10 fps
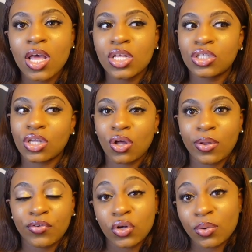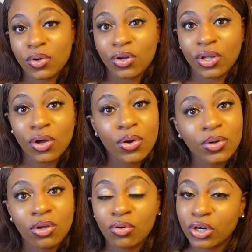So if you're doing it on your own,
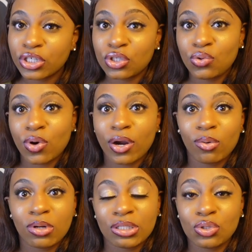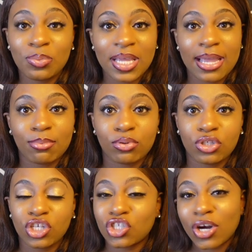of course, you are going to be able
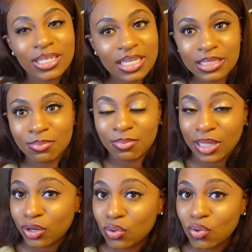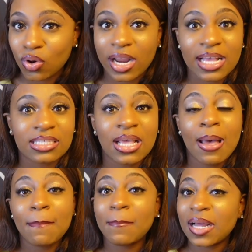to charge as little or as
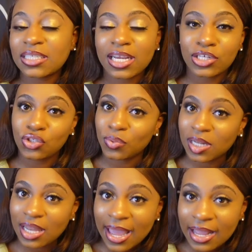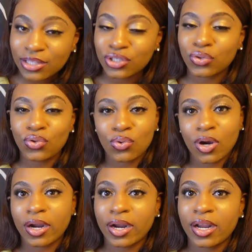much as you would like. So you
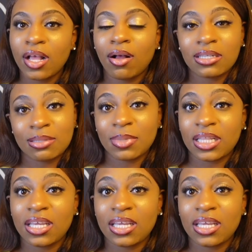are ultimately